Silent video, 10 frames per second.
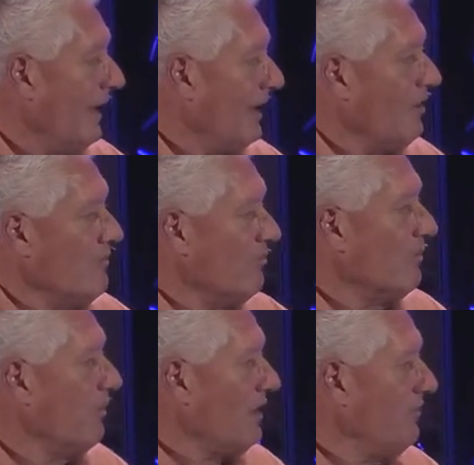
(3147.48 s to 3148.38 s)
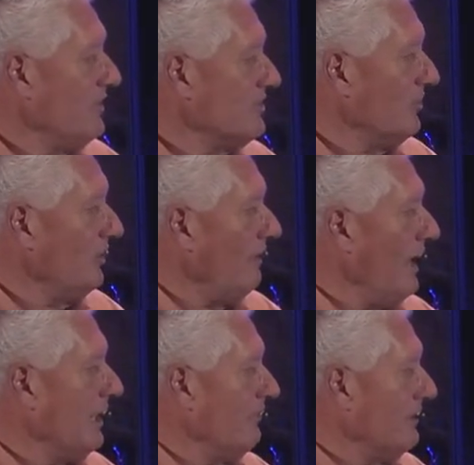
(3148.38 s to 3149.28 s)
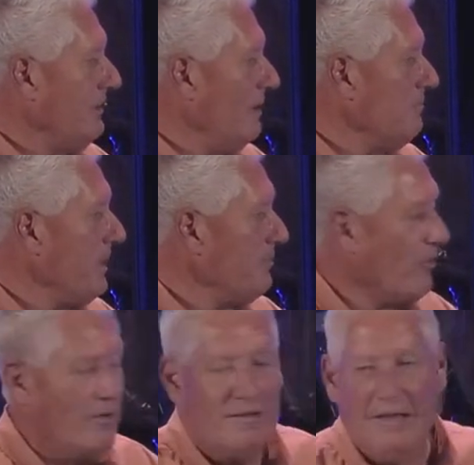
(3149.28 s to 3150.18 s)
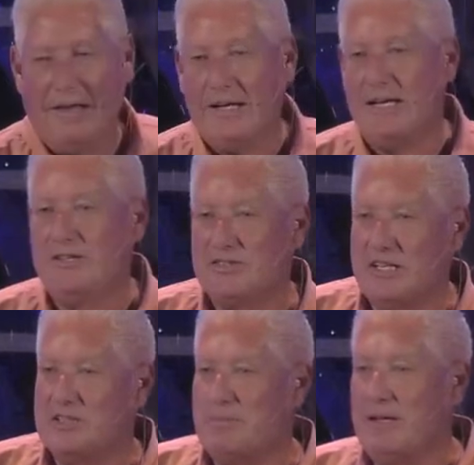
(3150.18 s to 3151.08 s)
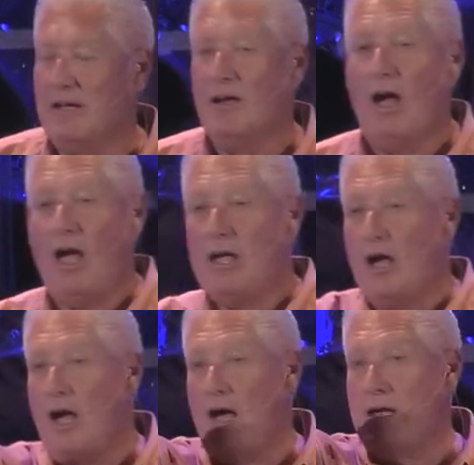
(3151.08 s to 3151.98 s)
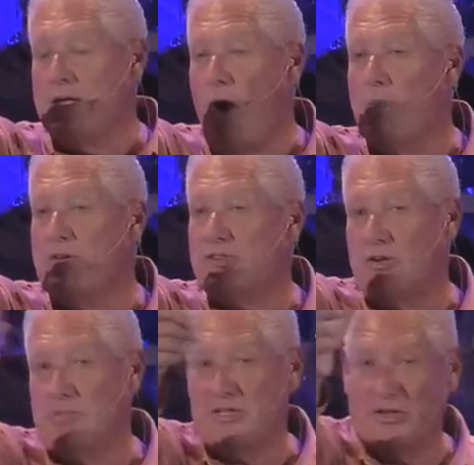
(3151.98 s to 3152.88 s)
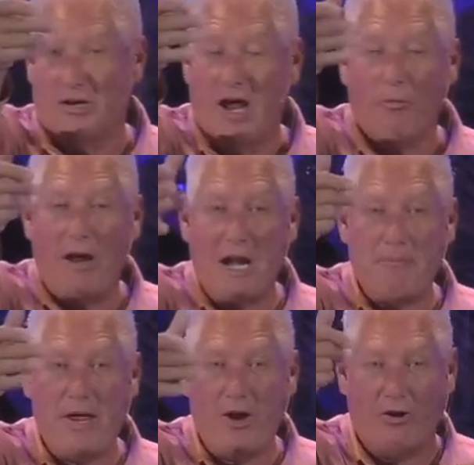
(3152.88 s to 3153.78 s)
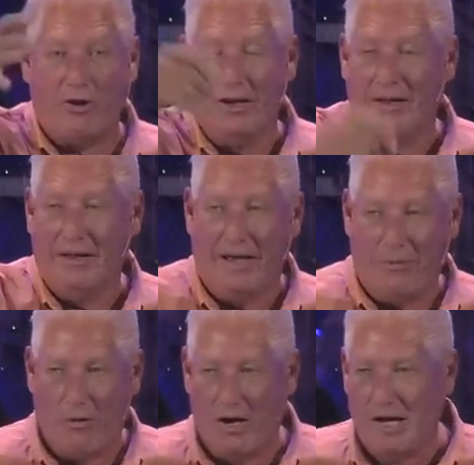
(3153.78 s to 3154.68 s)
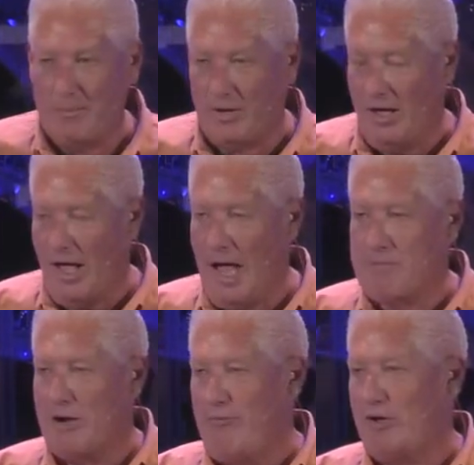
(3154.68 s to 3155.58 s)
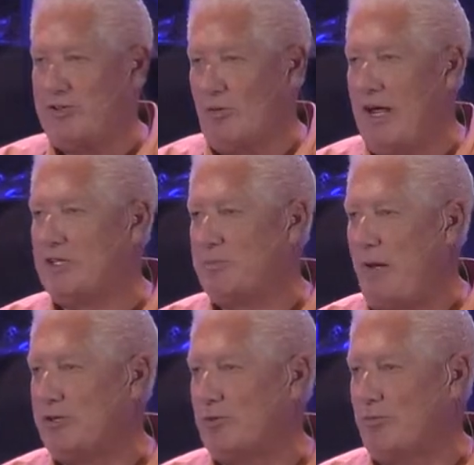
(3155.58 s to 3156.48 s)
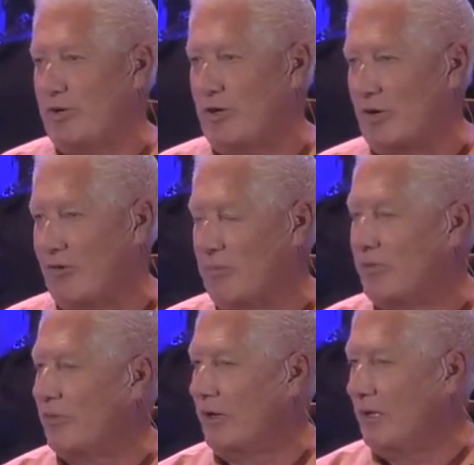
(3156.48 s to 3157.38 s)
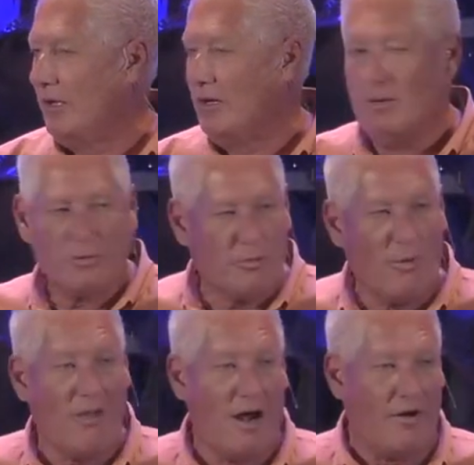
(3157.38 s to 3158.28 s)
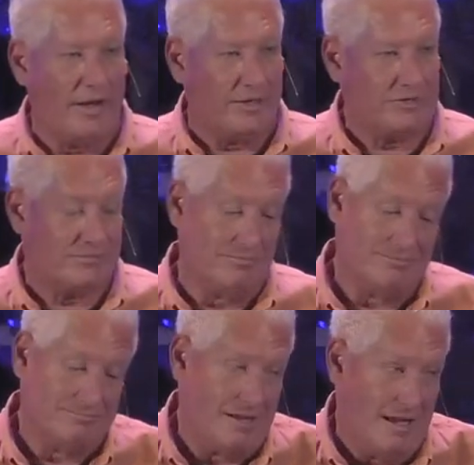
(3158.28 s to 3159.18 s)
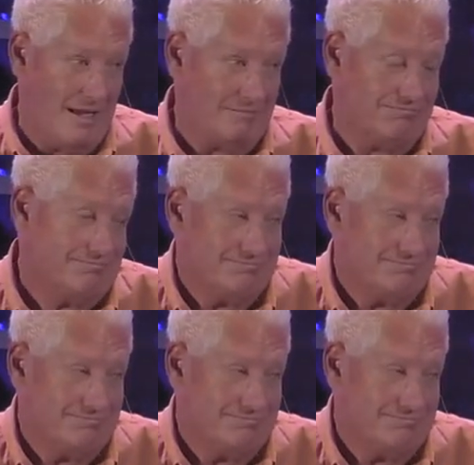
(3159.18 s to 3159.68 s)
I come for breakfast. There's a line of like 10 people, and he sees me. Hey, uh, yo, mister, mister, right up here. I walk up. He goes, ah, I'm going to fix your eggs special for you. And everyone's going, what's wrong with our eggs? Uh,